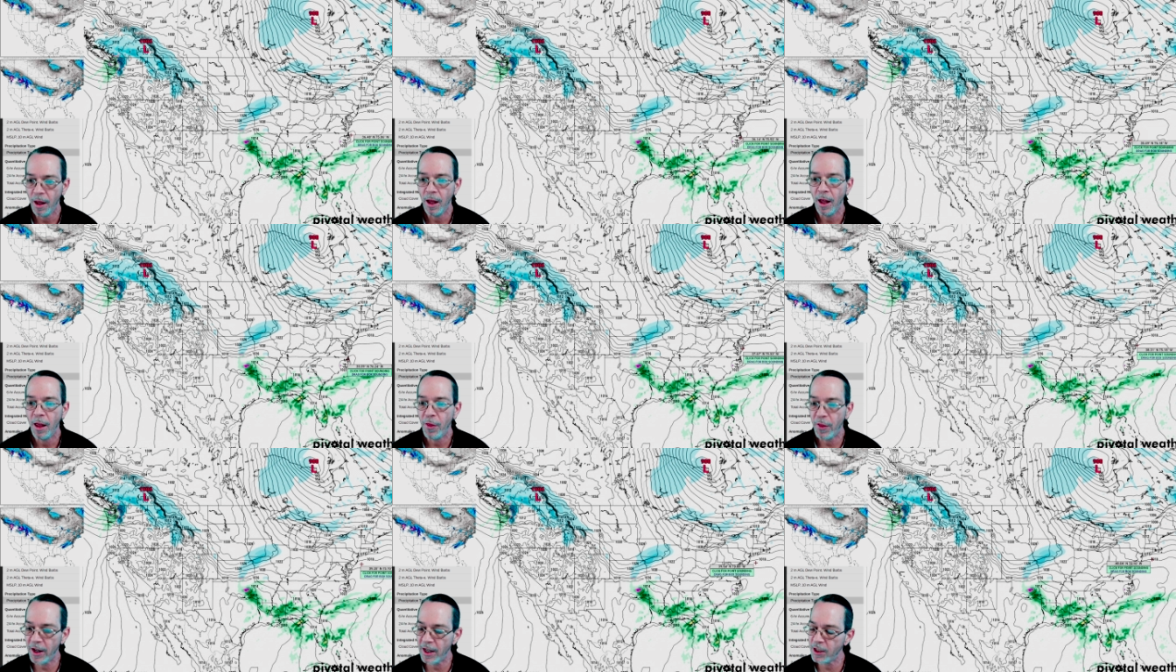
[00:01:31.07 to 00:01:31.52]

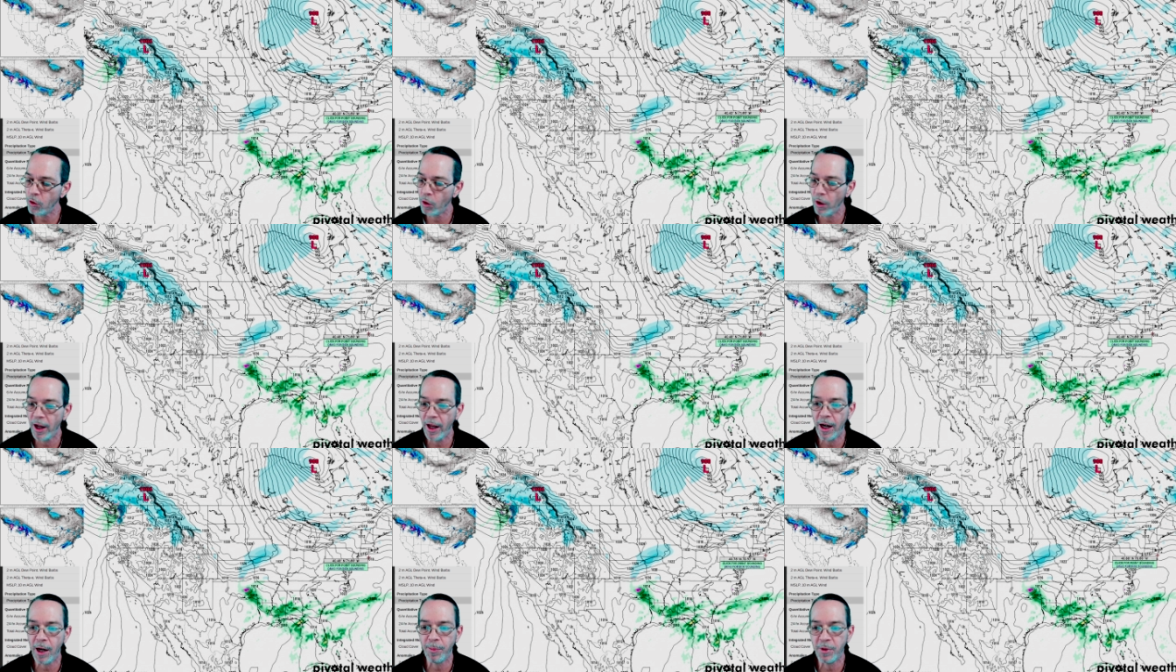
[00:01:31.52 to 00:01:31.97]
Then it's going to
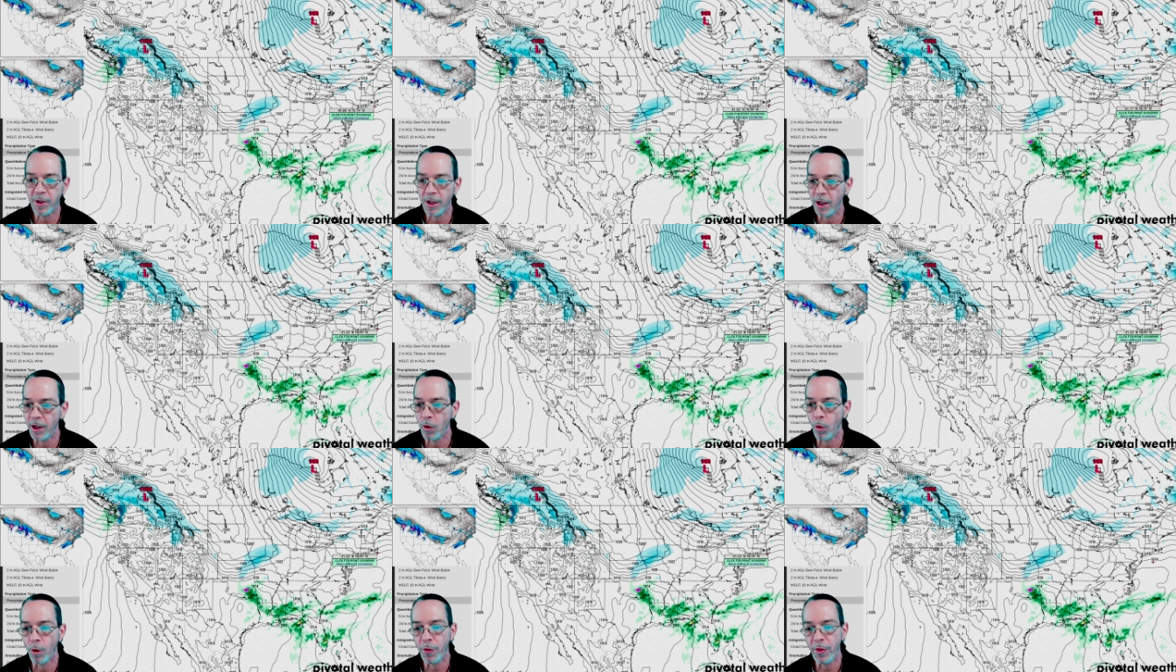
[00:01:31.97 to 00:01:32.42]
head up to the
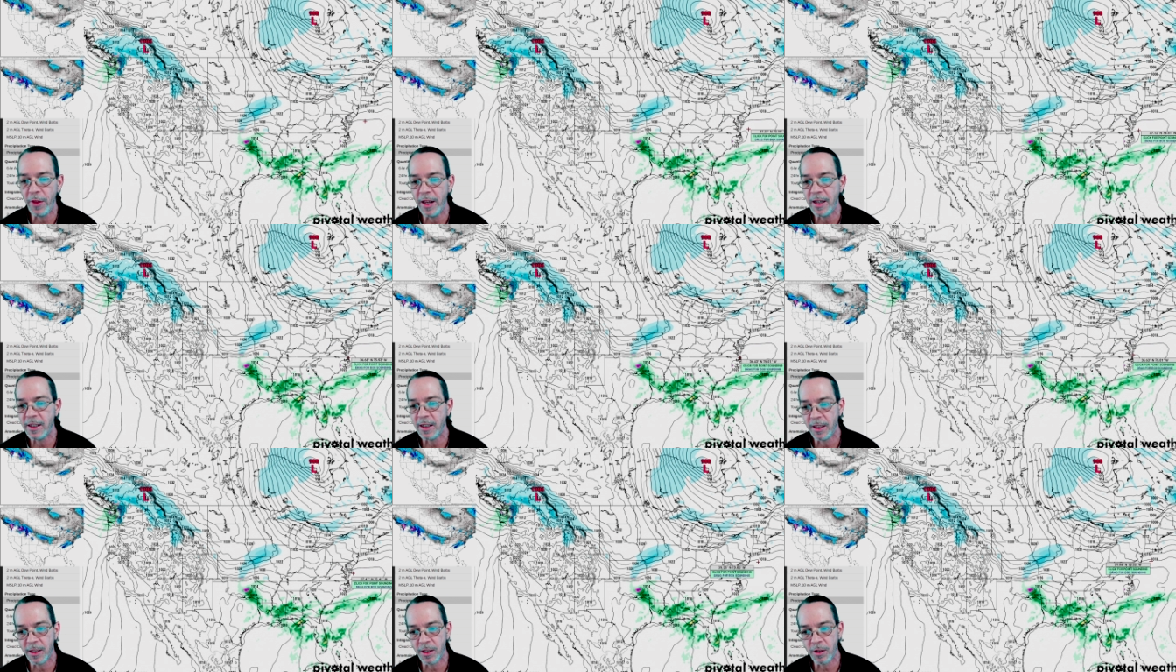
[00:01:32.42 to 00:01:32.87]
northeast
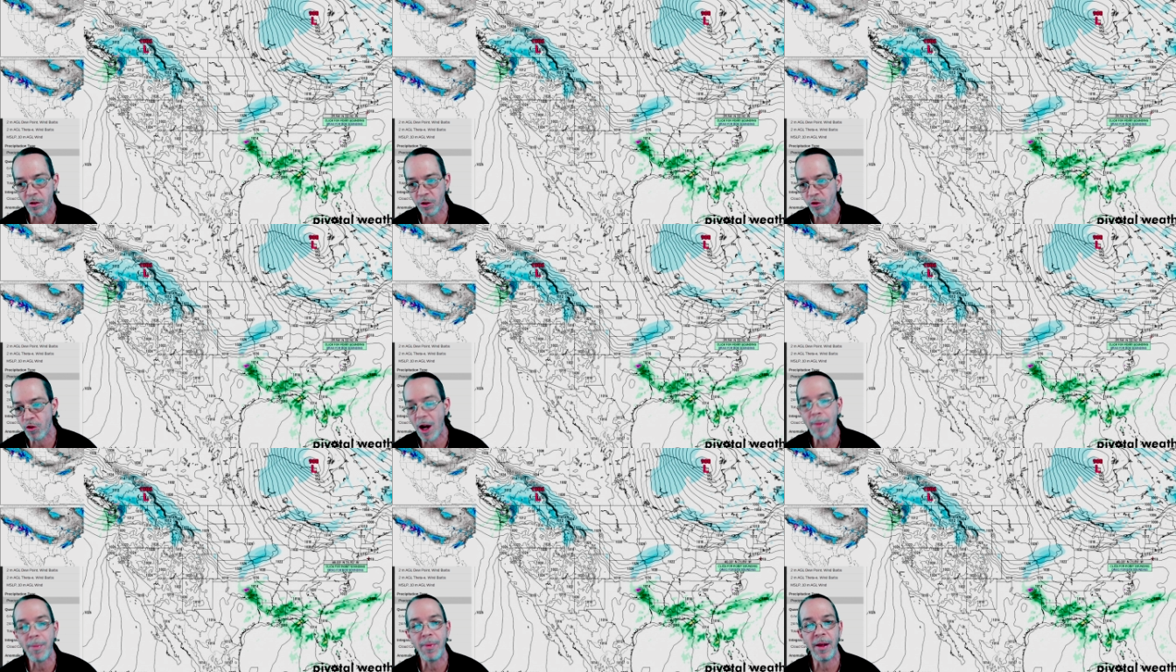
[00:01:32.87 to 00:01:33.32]
and it's going to
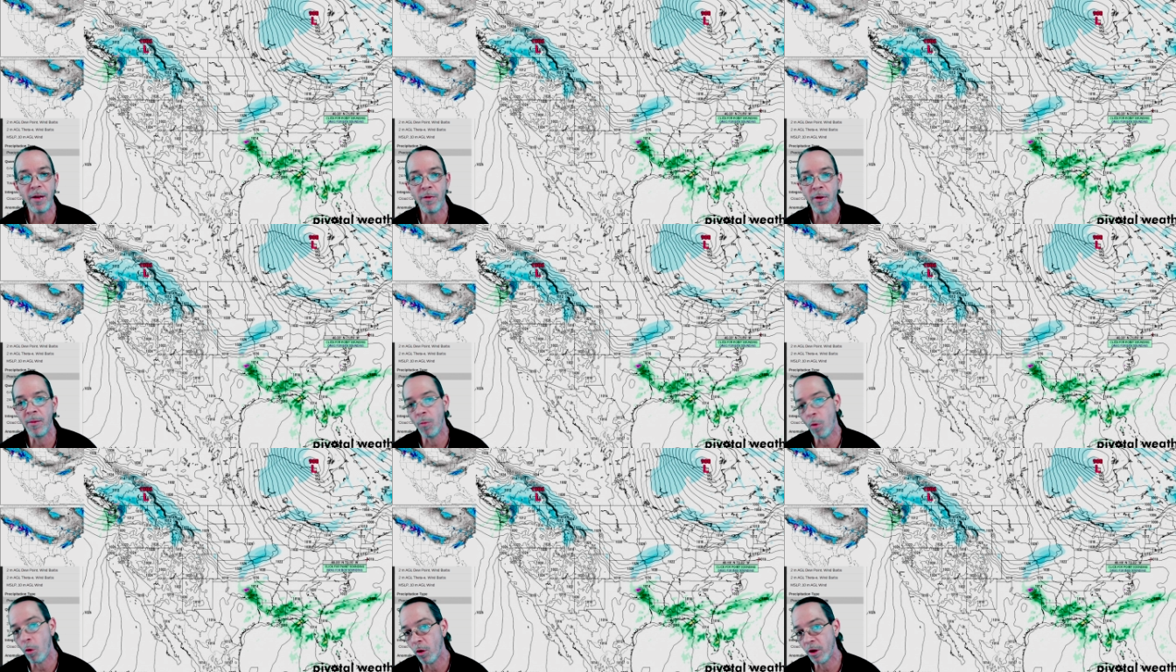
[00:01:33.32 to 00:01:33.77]
drop even
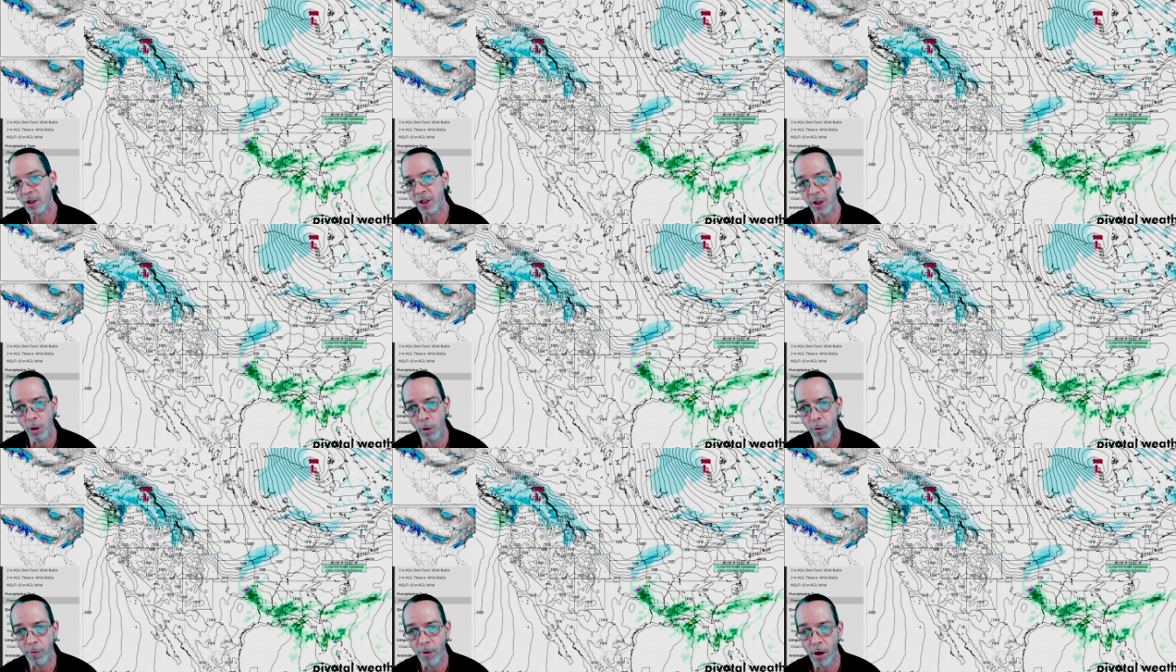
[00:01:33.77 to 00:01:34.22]
more
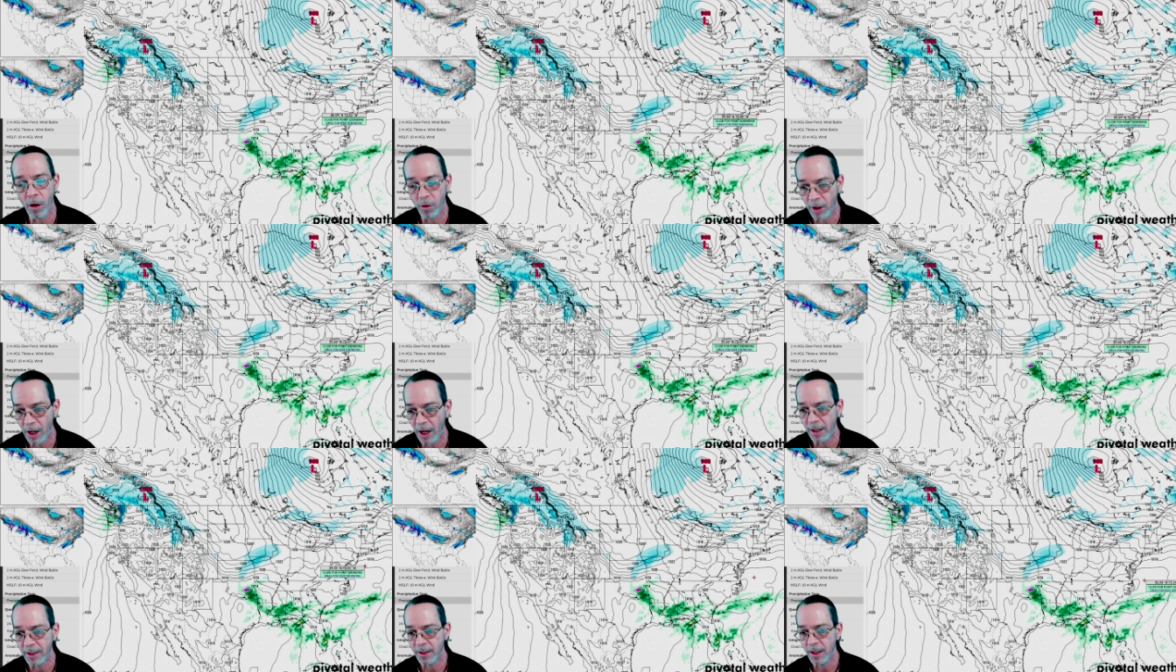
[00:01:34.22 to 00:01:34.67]
snowfall,
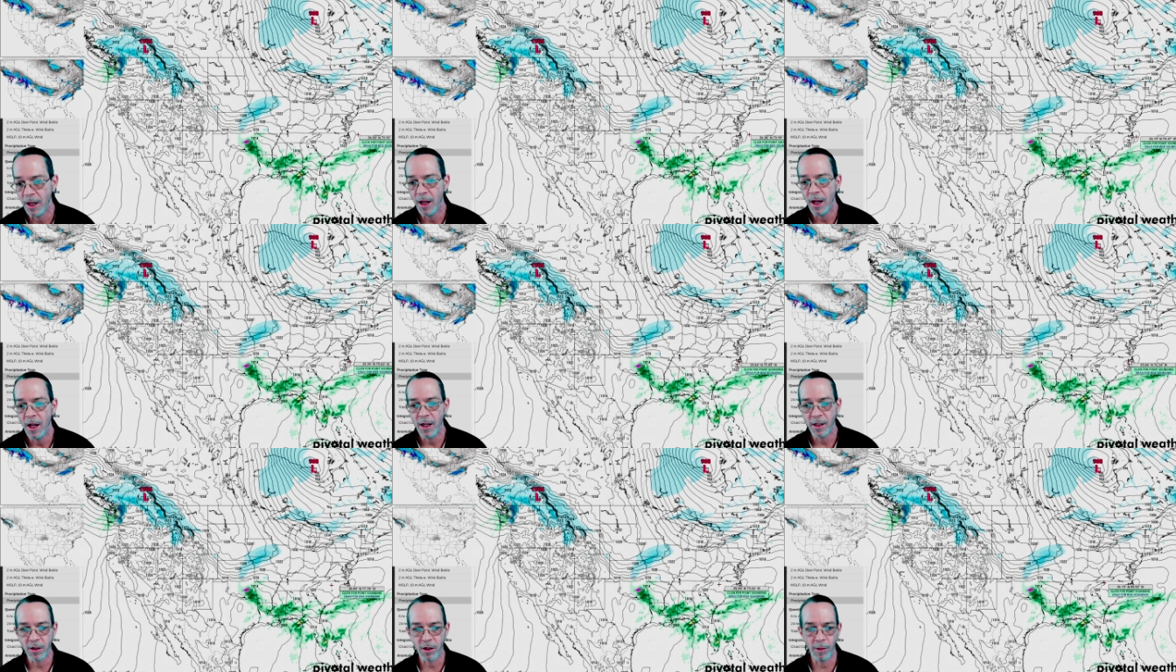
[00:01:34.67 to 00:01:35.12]
guys.
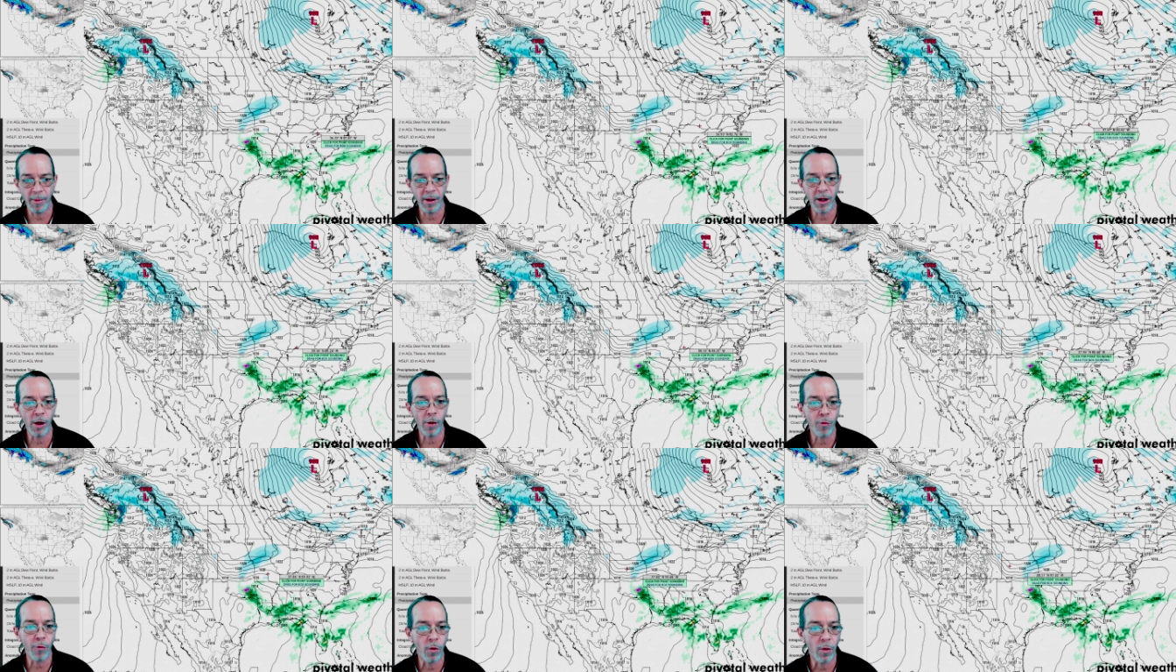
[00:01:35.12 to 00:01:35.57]
So let me go
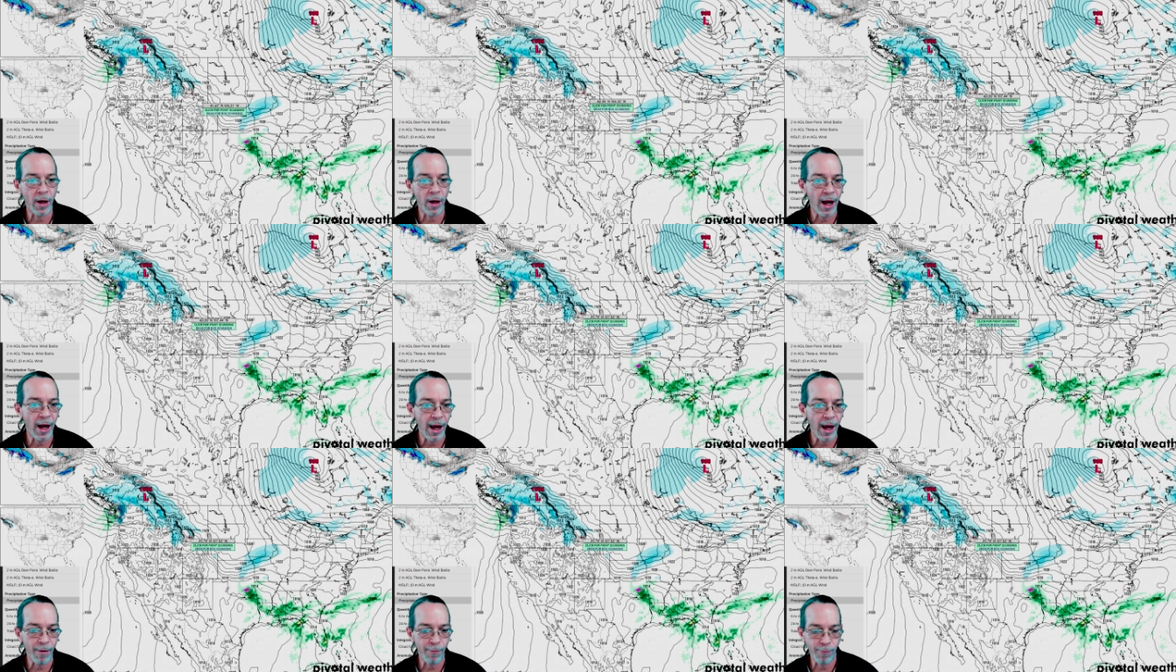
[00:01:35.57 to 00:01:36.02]
through what I
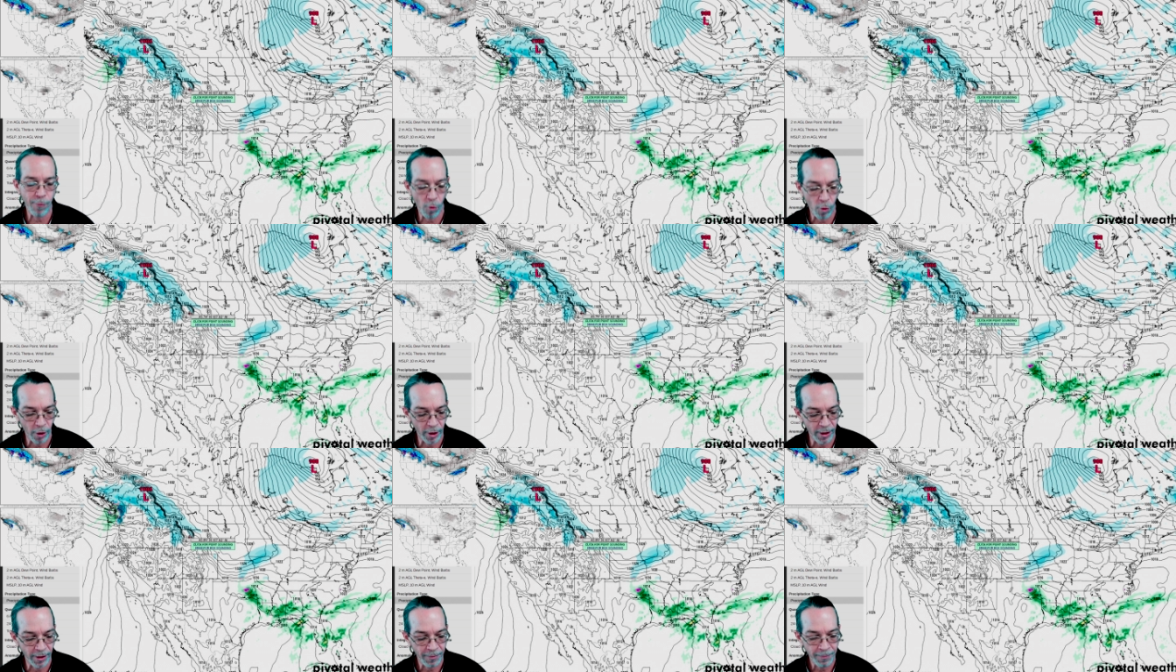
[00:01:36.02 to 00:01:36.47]
have for
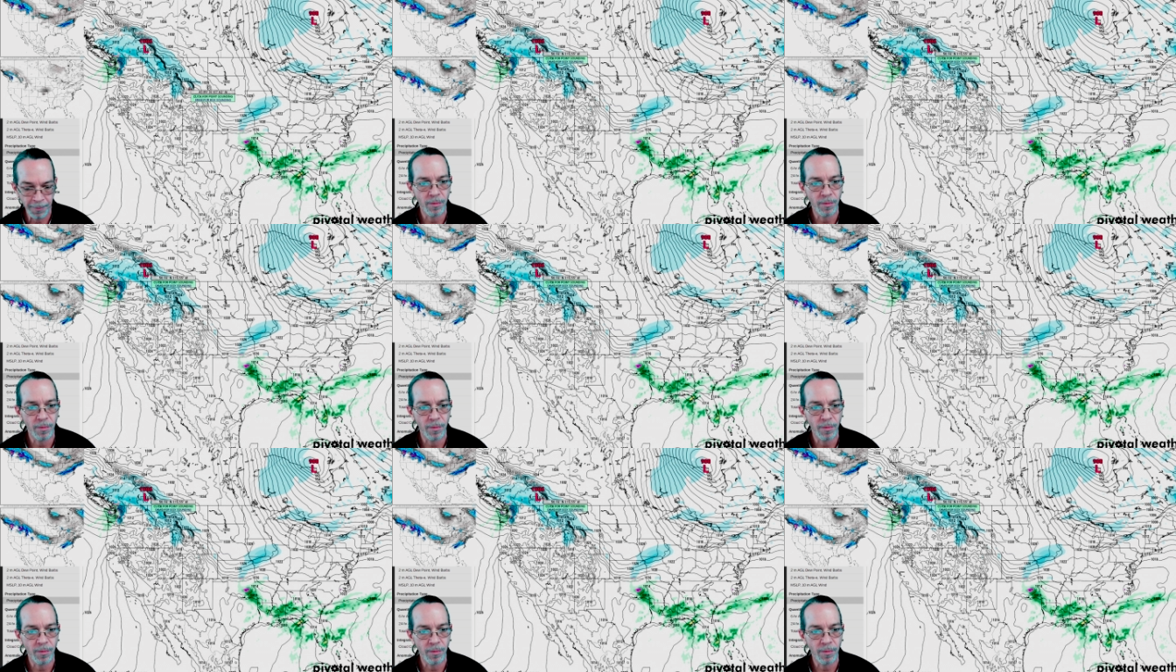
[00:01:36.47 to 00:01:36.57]
you.